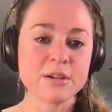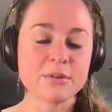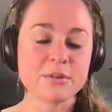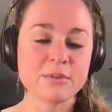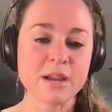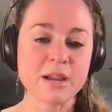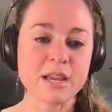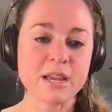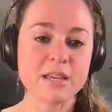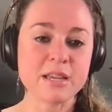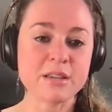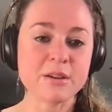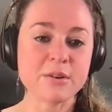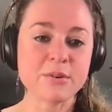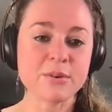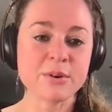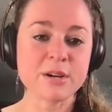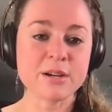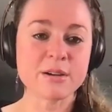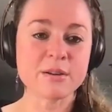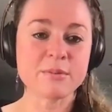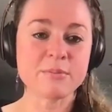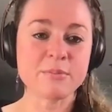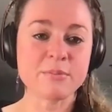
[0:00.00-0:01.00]
right?
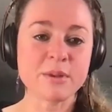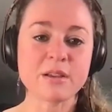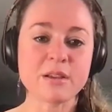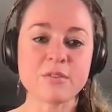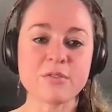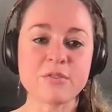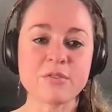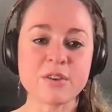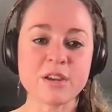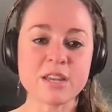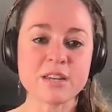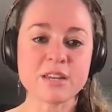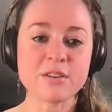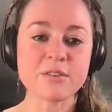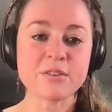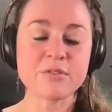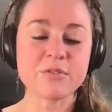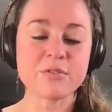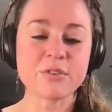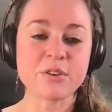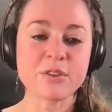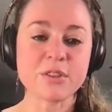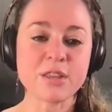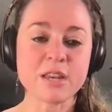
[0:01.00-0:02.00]
Or being afraid
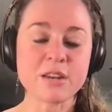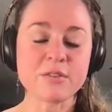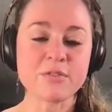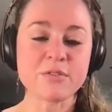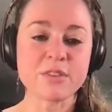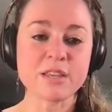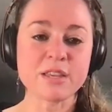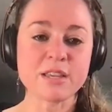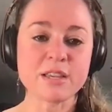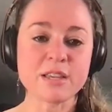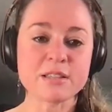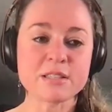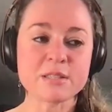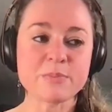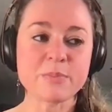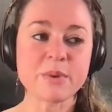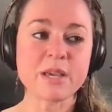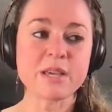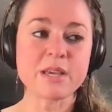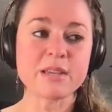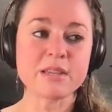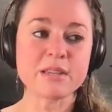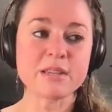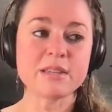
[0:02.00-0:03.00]
of a lot of things.
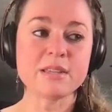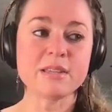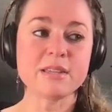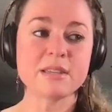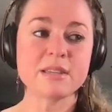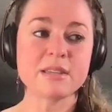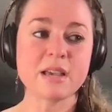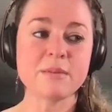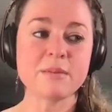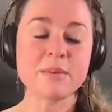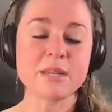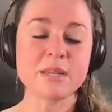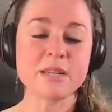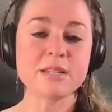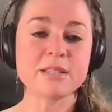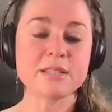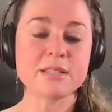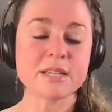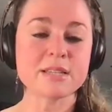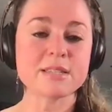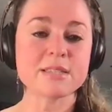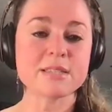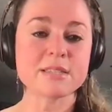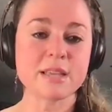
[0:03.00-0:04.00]
But I mean, it
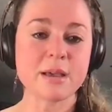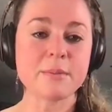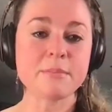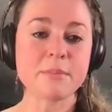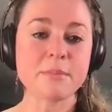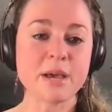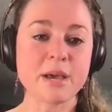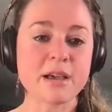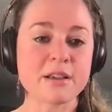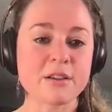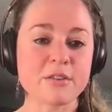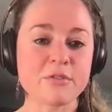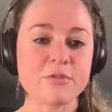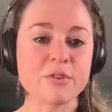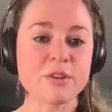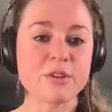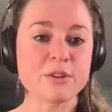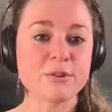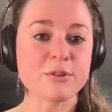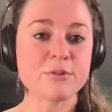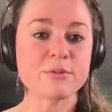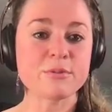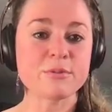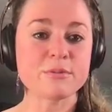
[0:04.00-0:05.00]
does come back if we
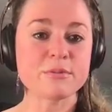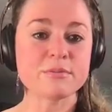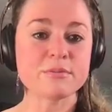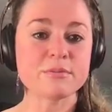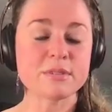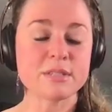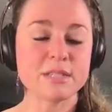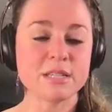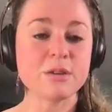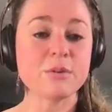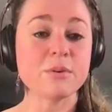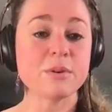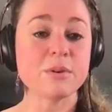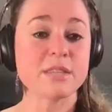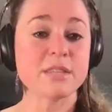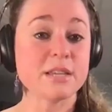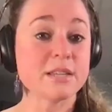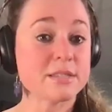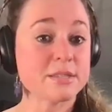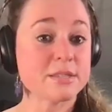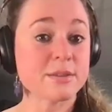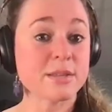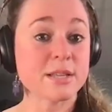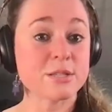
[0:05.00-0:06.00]
don't deal with
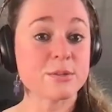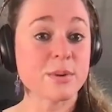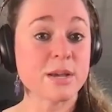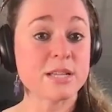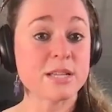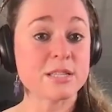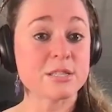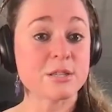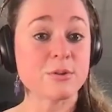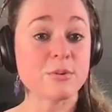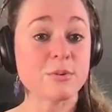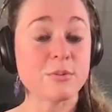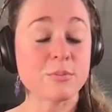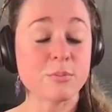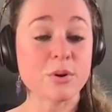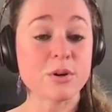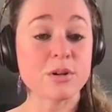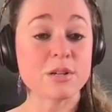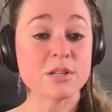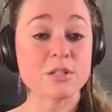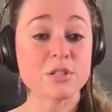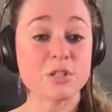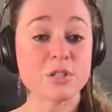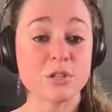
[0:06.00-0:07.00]
it. So that's why it's so
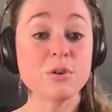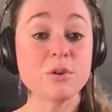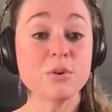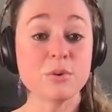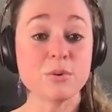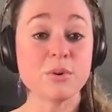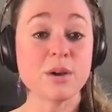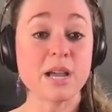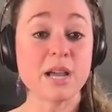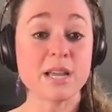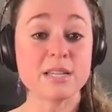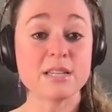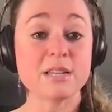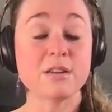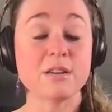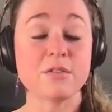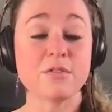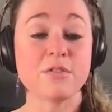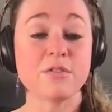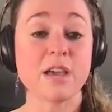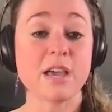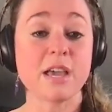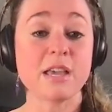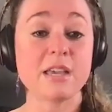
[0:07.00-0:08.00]
important to
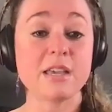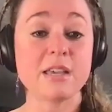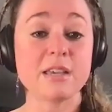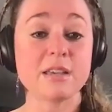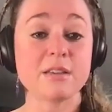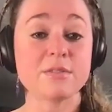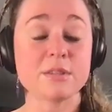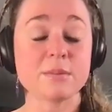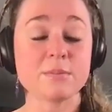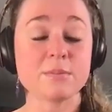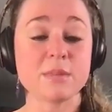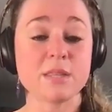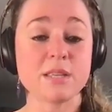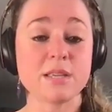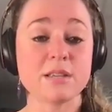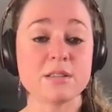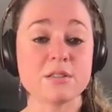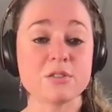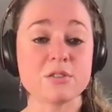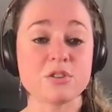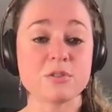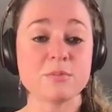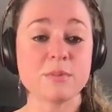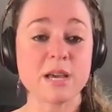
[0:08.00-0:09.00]
identify if
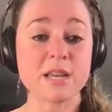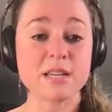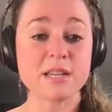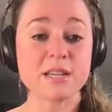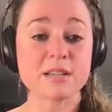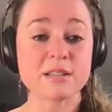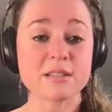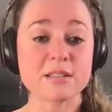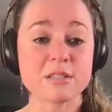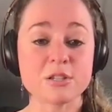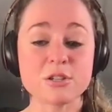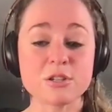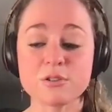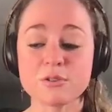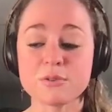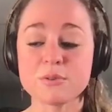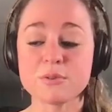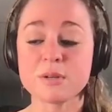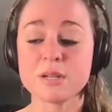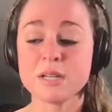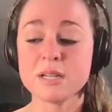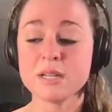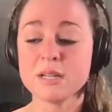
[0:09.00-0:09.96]
something's traumatic too.